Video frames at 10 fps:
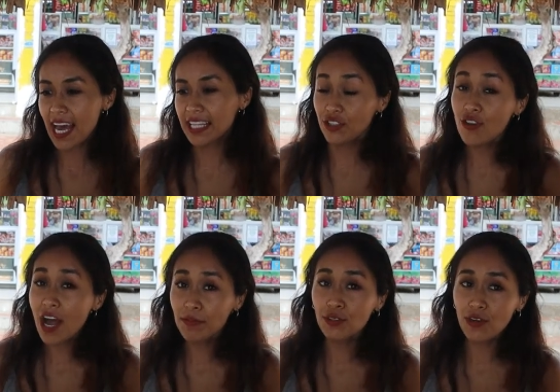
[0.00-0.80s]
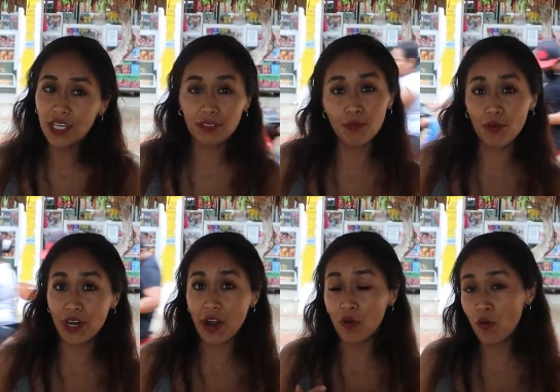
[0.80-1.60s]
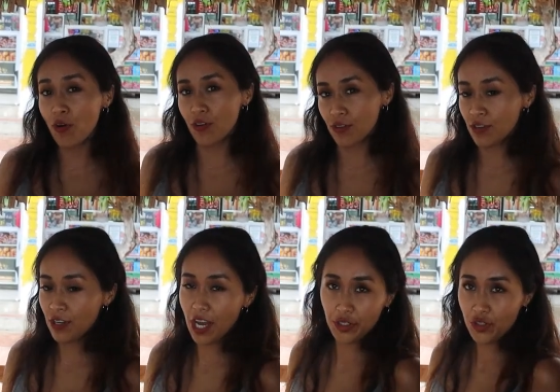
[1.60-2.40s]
And you have to ask for a jugo, a